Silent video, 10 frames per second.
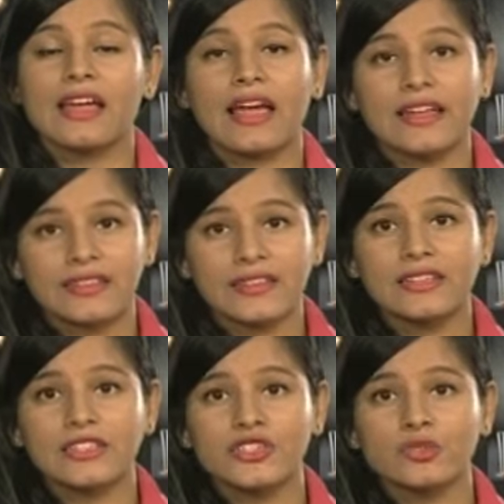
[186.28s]
Ethical
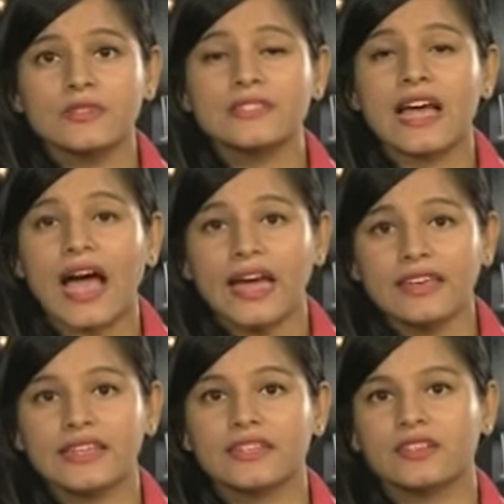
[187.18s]
issues and
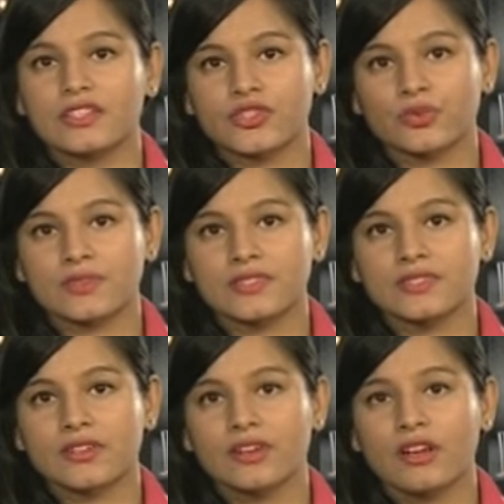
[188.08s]
legal issues.
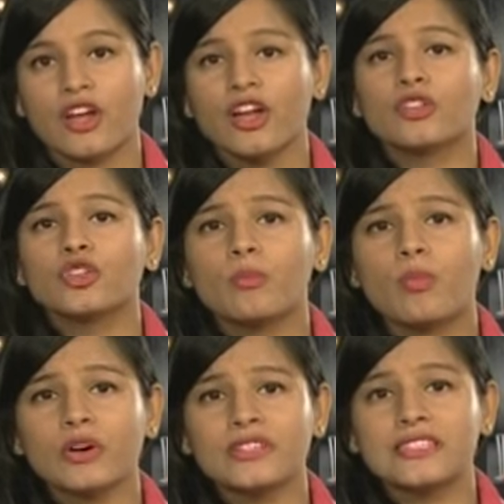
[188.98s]
Though
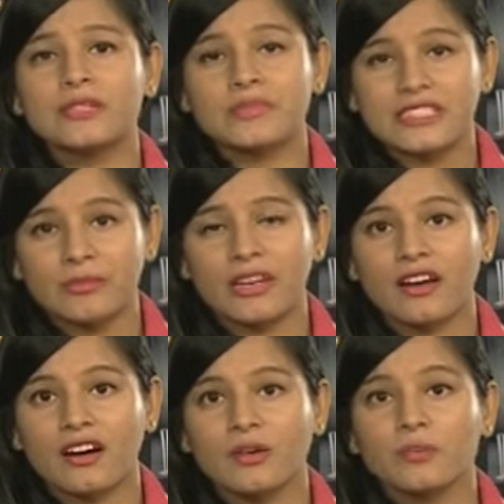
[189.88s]
both seem
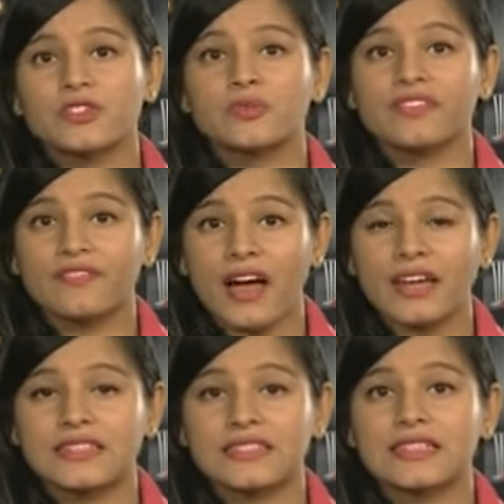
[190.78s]
similar, but we
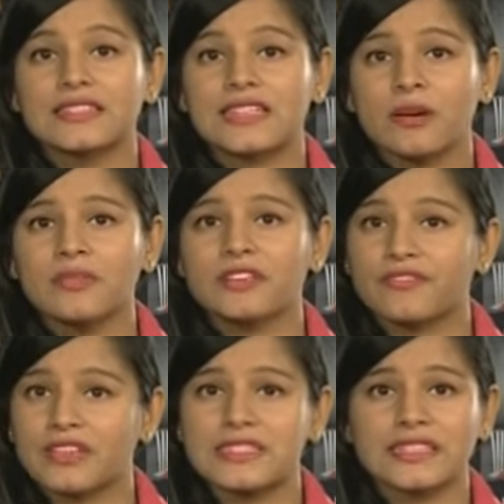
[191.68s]
find that some
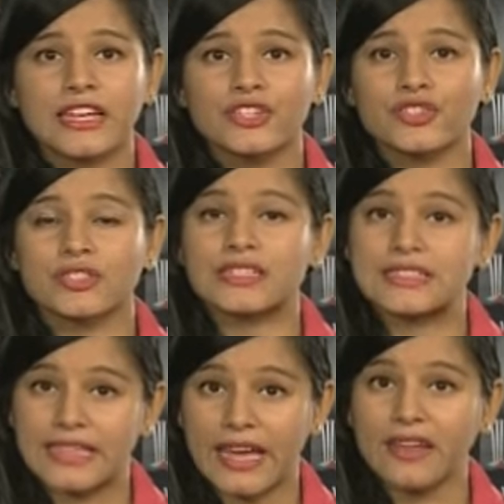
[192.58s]
differentiation is
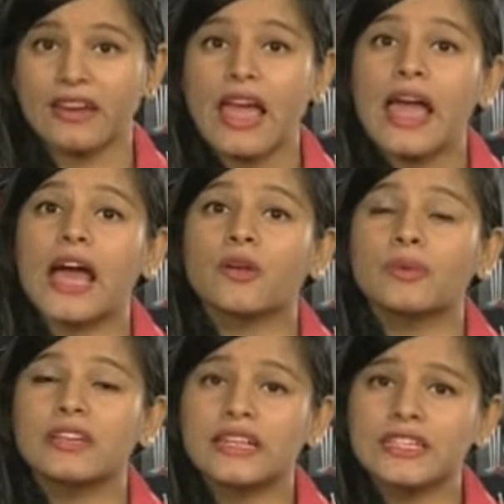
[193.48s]
there and we
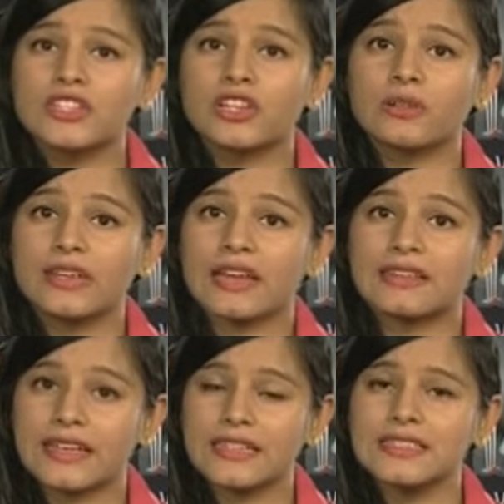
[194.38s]
need to look at
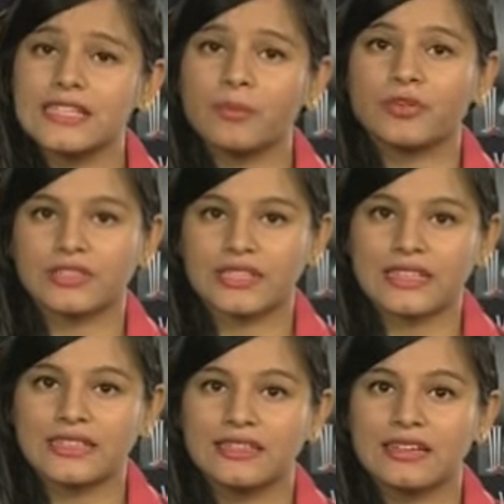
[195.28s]
things separately.